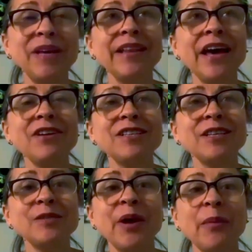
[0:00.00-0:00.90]

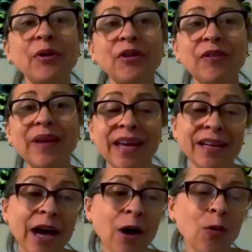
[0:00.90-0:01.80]
eleventh is my birthday,
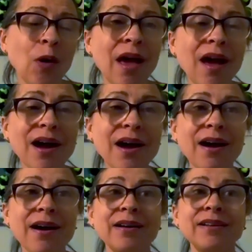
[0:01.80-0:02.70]
and now
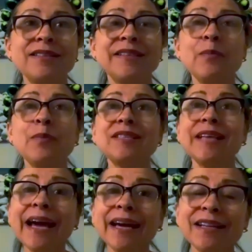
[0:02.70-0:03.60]
uh, December
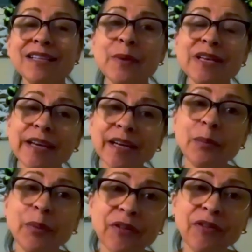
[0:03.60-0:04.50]
second is my
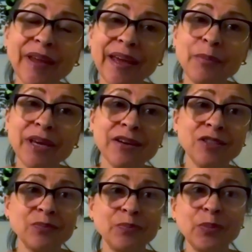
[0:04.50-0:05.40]
second birthday because